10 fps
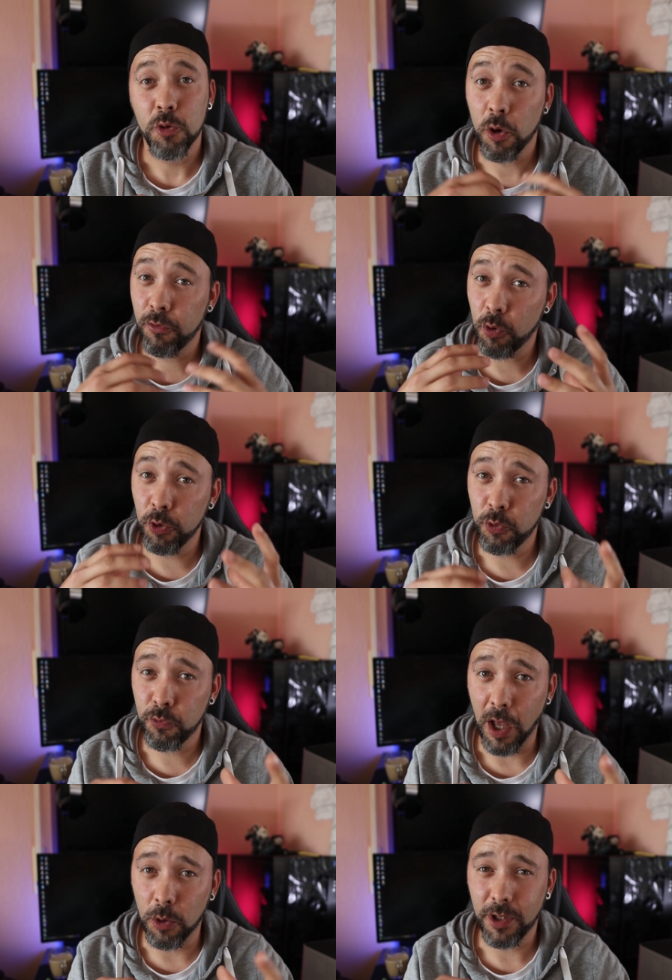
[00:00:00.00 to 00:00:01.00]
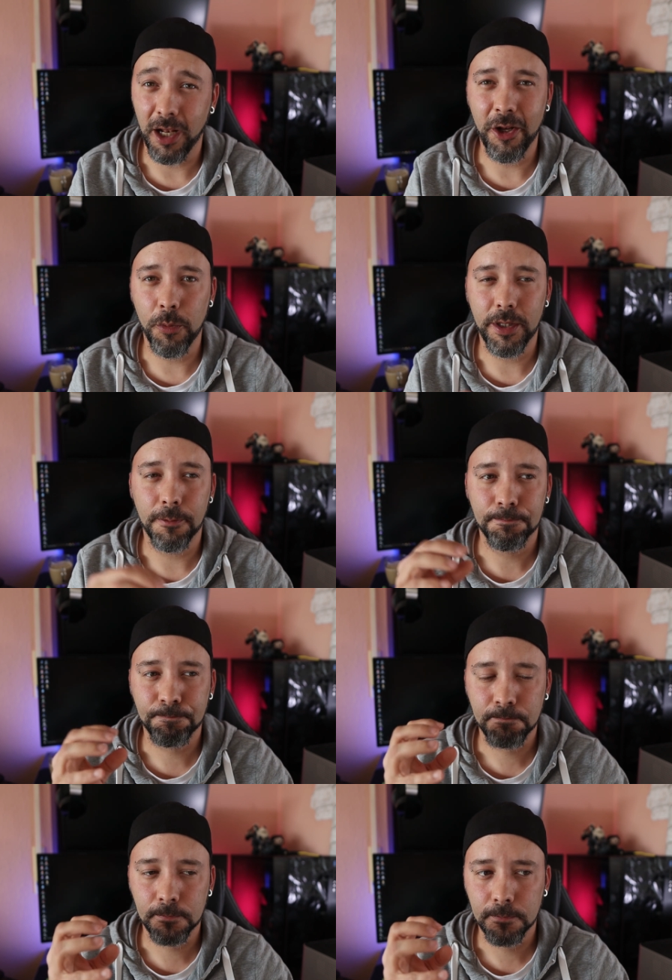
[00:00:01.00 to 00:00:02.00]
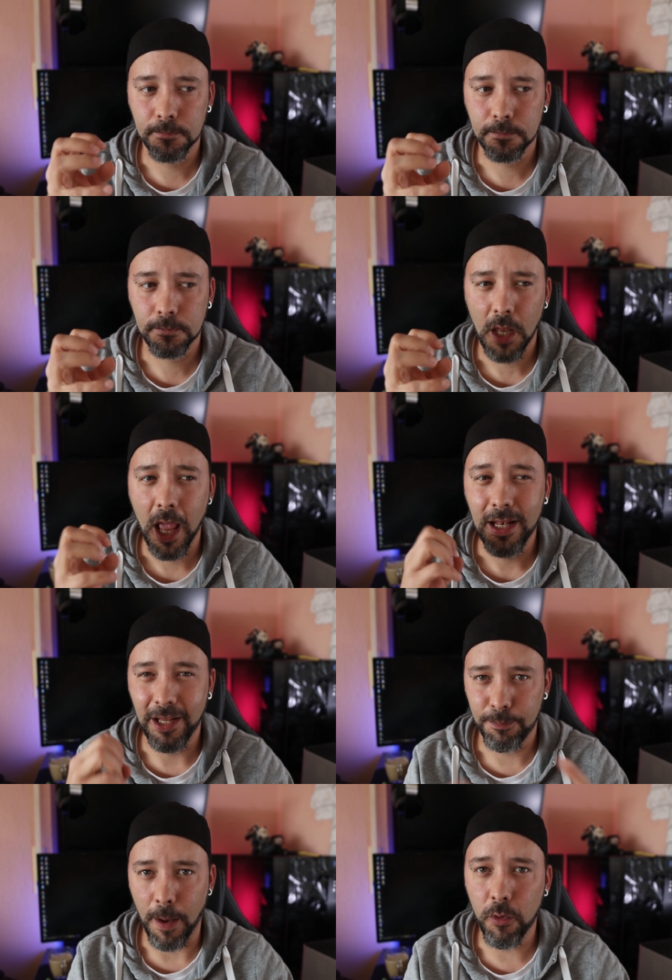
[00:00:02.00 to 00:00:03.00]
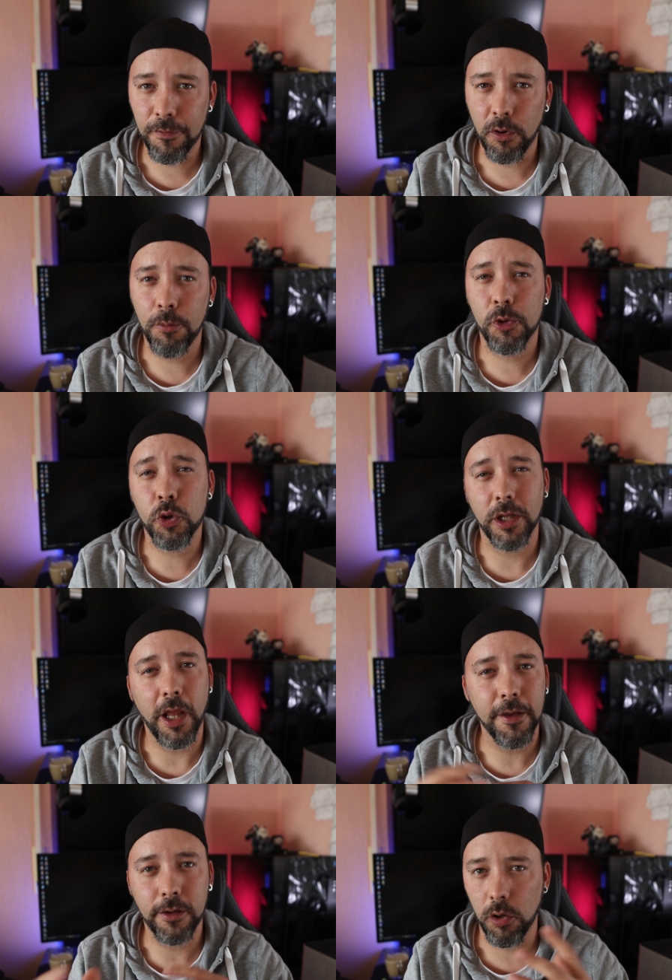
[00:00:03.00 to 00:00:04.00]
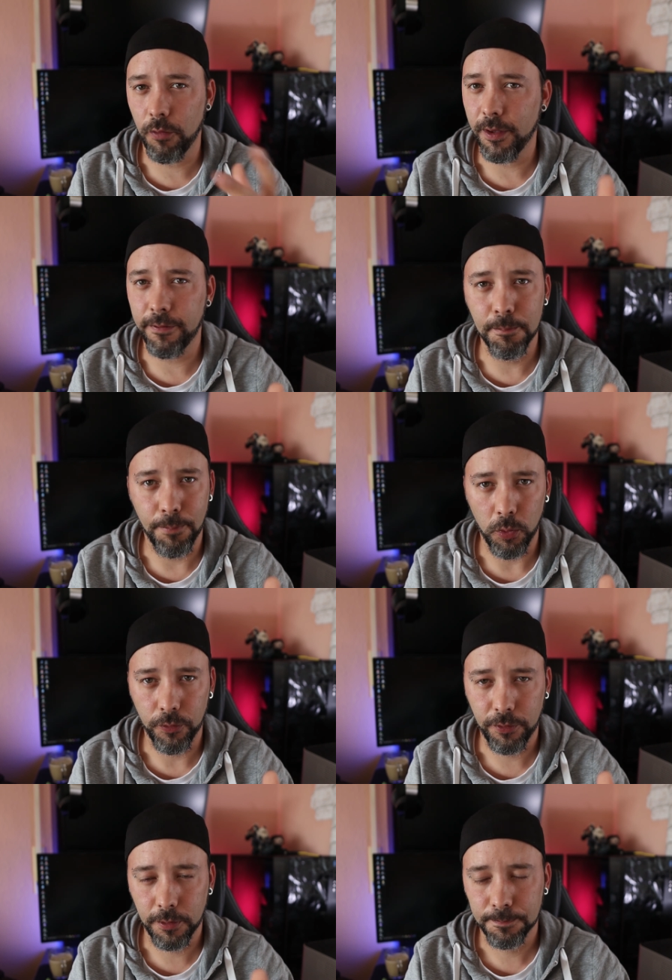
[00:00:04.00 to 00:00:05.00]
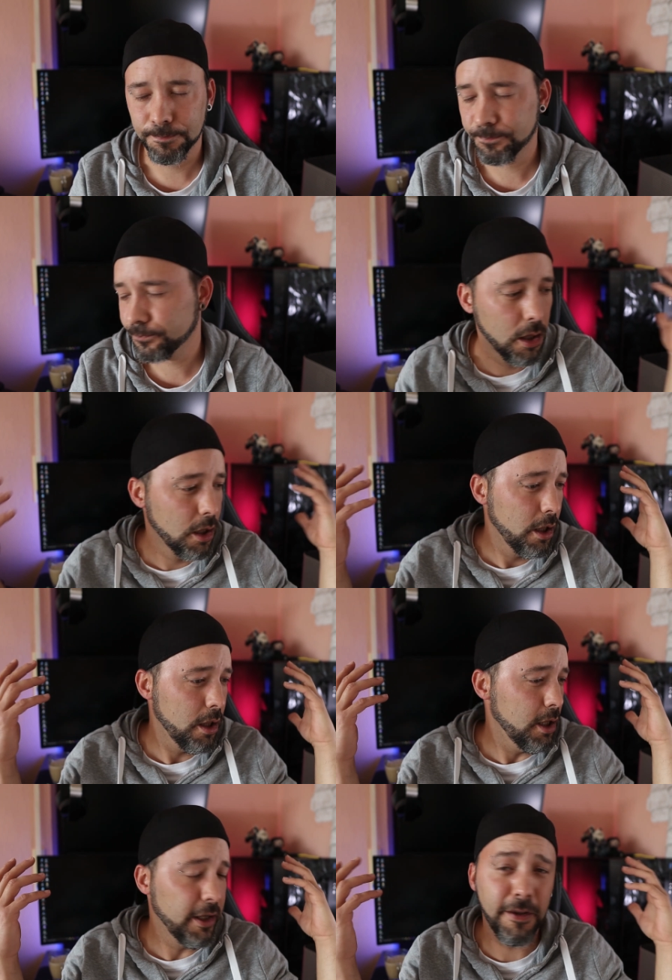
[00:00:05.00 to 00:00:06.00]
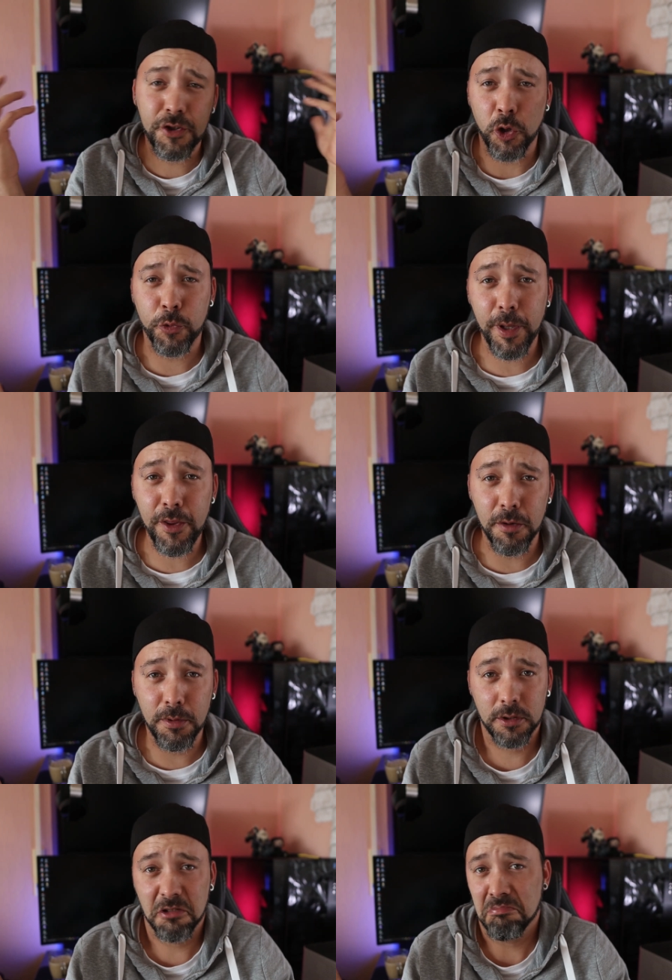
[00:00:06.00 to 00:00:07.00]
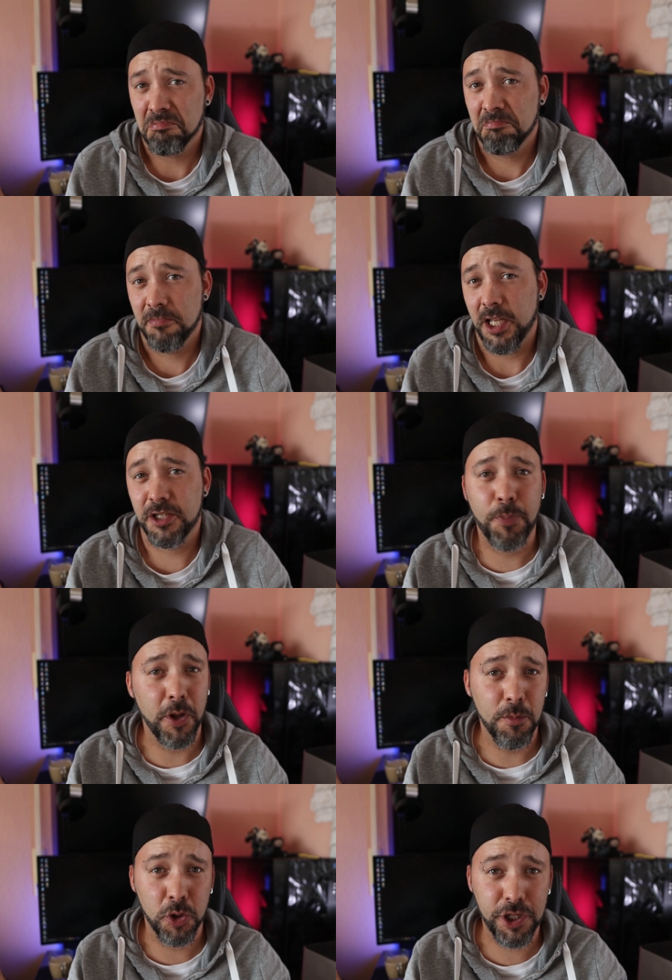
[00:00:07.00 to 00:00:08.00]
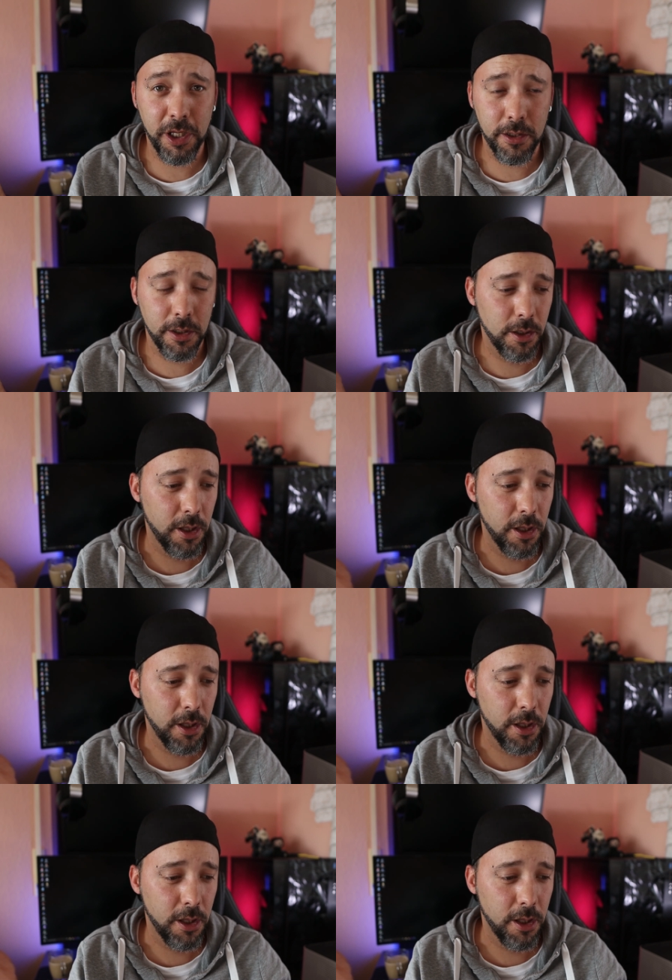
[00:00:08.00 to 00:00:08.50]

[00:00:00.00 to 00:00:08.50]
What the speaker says: also going to sound a little bit less powerful, but you can edit all of this in post. It's a short video, but that's pretty much it.